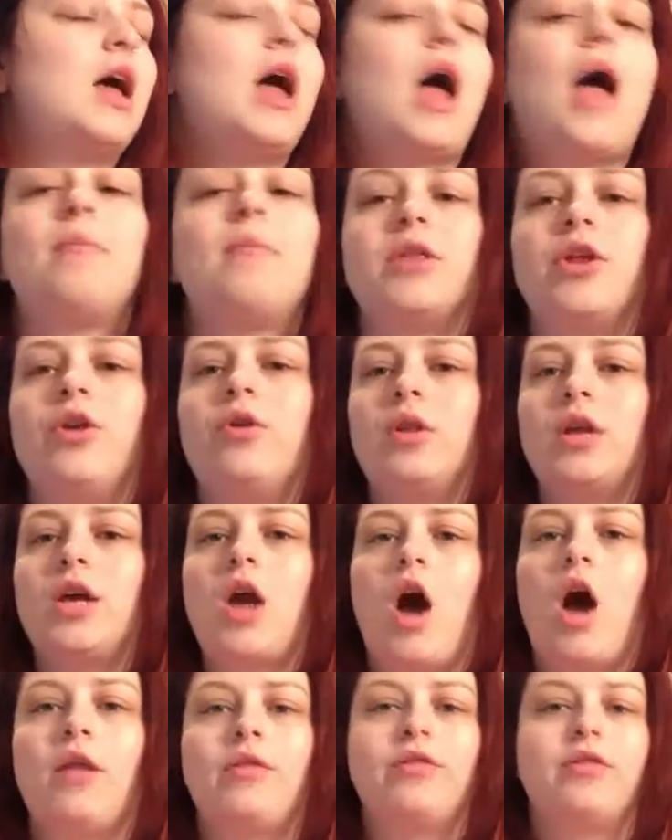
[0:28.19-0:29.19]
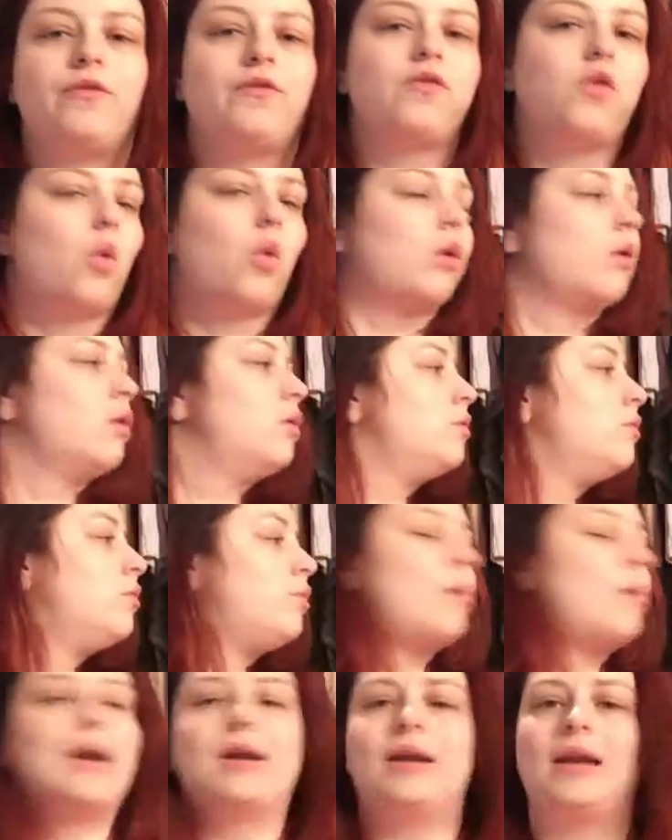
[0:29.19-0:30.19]
I'm literally on the floor
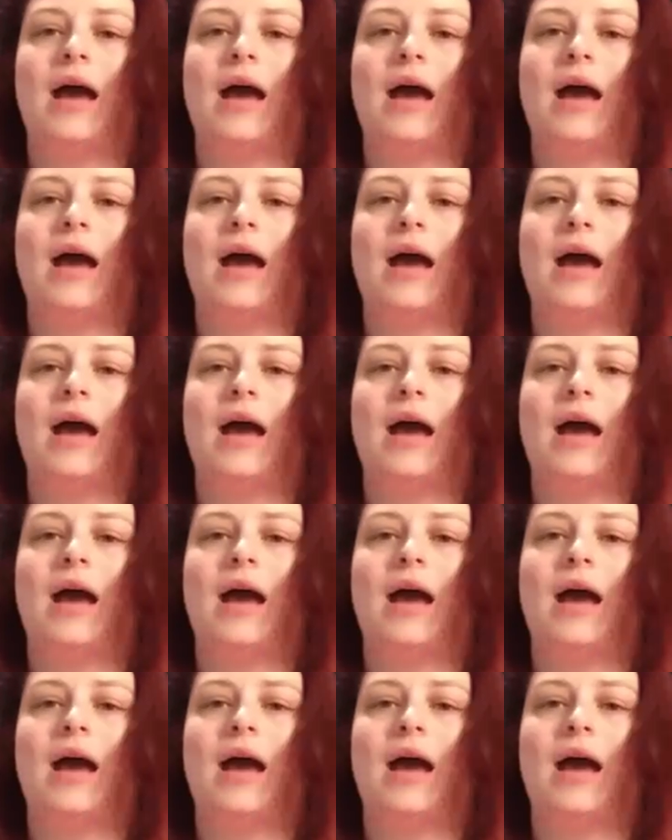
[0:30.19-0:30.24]
right